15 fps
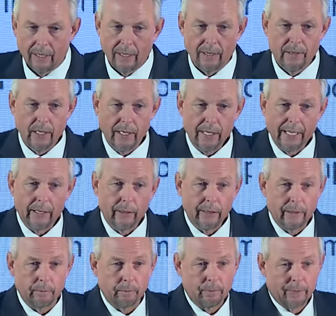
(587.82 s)
The other area
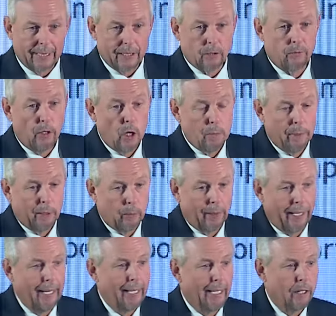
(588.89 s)
that is very big with
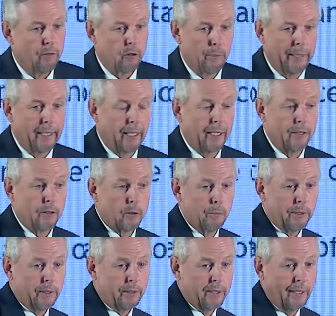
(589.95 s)
AI for many
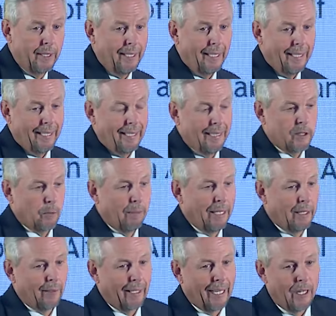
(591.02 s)
customers is
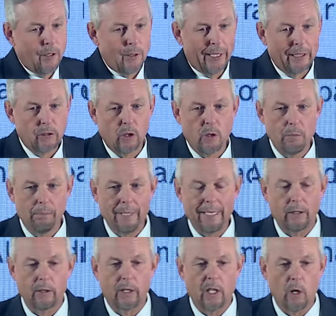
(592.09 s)
about how do you actually make
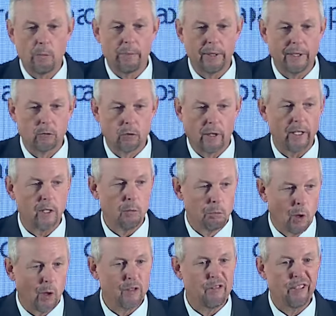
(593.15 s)
your company run
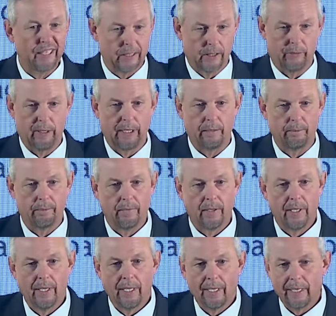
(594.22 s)
more effectively?
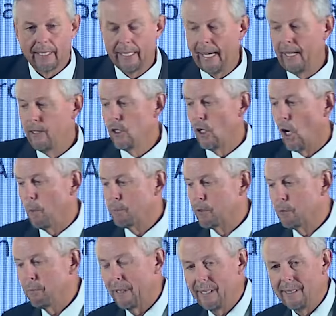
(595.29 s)
Can you
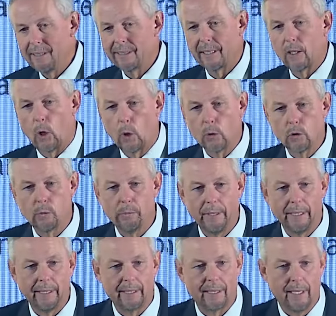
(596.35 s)
optimize and
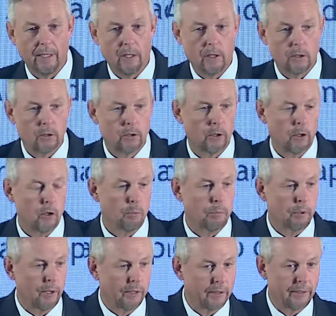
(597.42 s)
automate certain
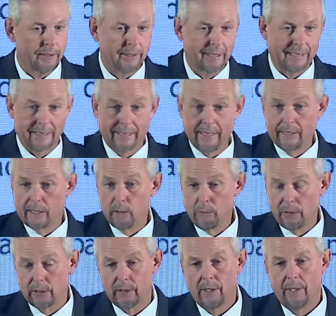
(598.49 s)
processes and
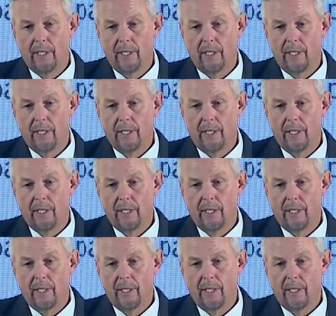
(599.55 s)
systems